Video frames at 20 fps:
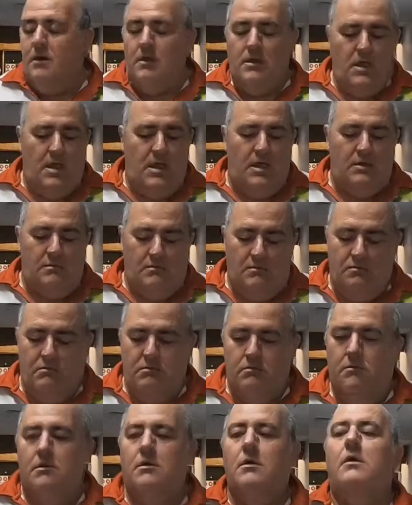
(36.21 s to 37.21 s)
yet
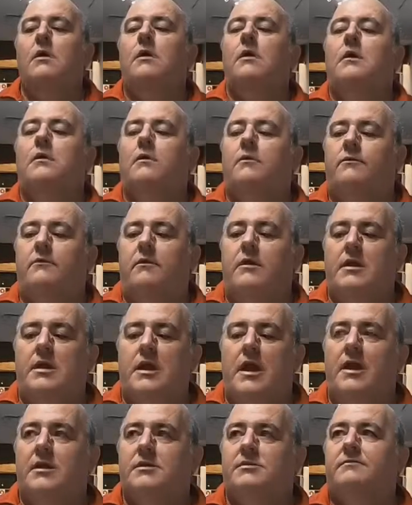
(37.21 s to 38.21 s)
the
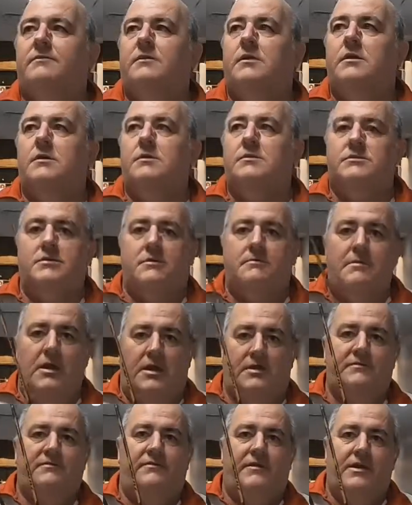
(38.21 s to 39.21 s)
3D HV is a
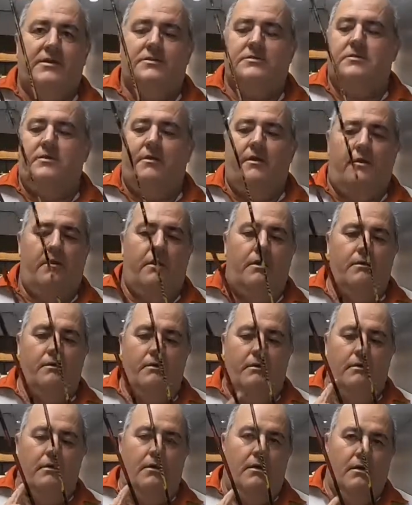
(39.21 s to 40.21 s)
much faster
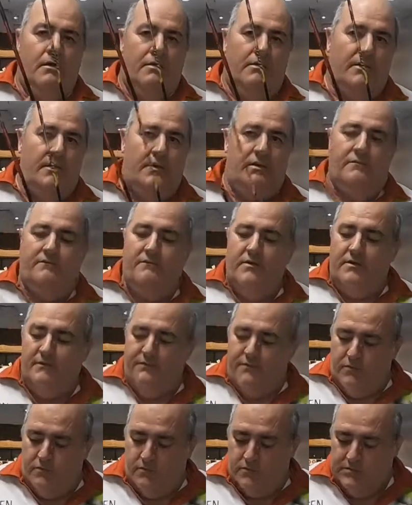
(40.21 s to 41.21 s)
arrow than the V
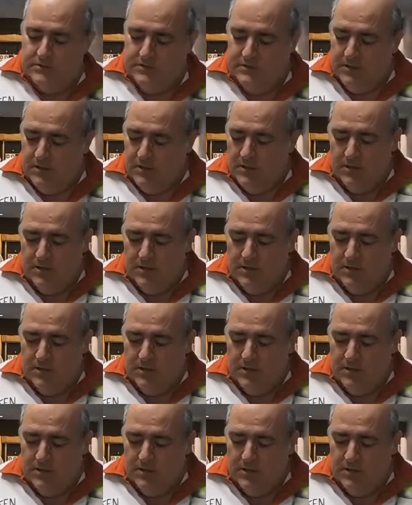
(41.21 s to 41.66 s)
Force.